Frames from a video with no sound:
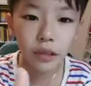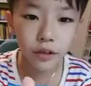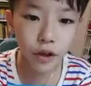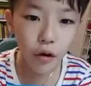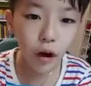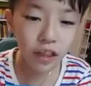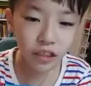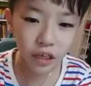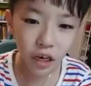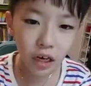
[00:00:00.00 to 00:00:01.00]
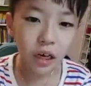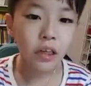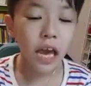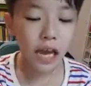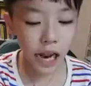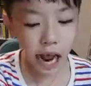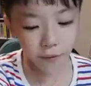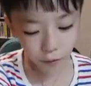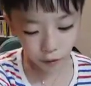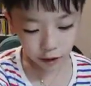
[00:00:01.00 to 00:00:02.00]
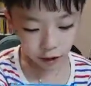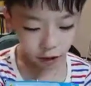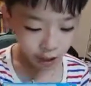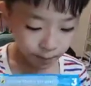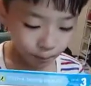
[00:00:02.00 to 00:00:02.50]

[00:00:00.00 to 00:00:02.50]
No Oscar, and everyone cheered.